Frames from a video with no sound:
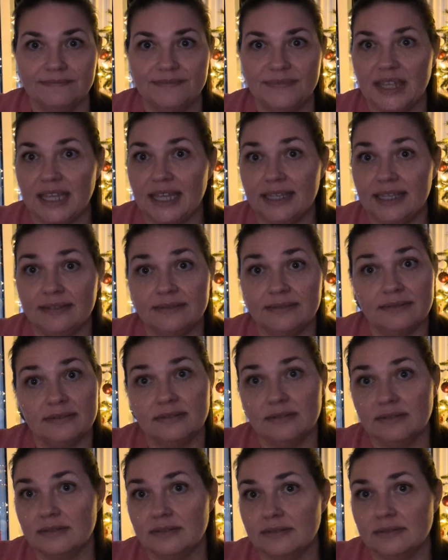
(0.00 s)
then
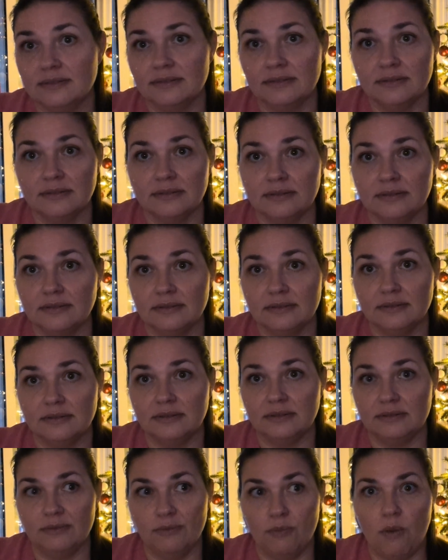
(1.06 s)

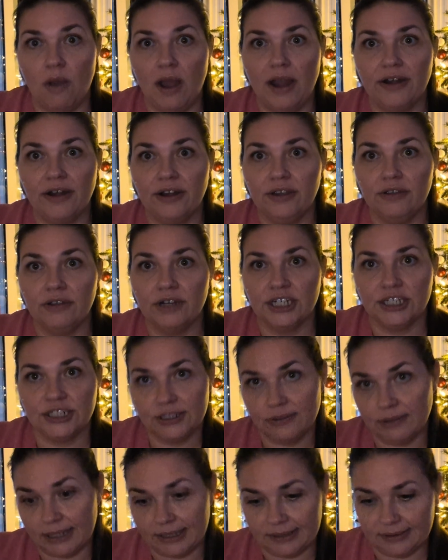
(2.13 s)
why are you going to
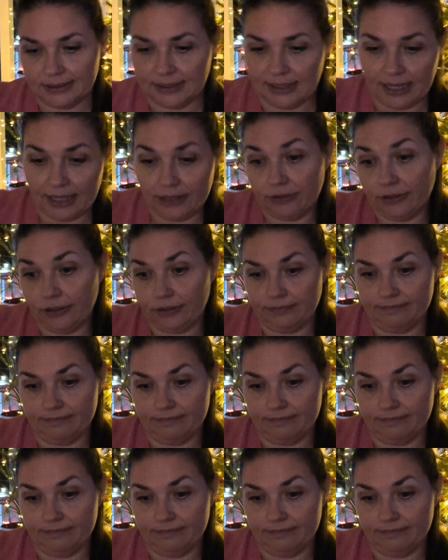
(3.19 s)
do it? I don't